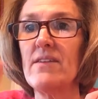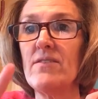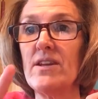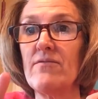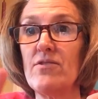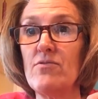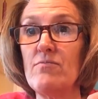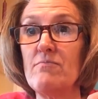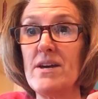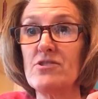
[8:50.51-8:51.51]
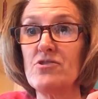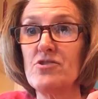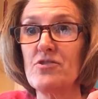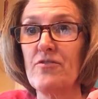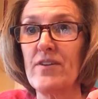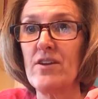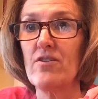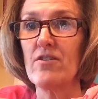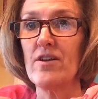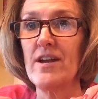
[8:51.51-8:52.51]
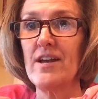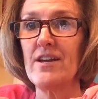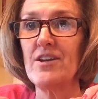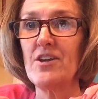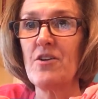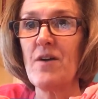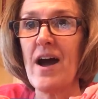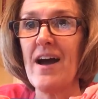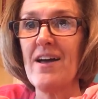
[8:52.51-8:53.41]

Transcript: Even if you measured your finger, you know,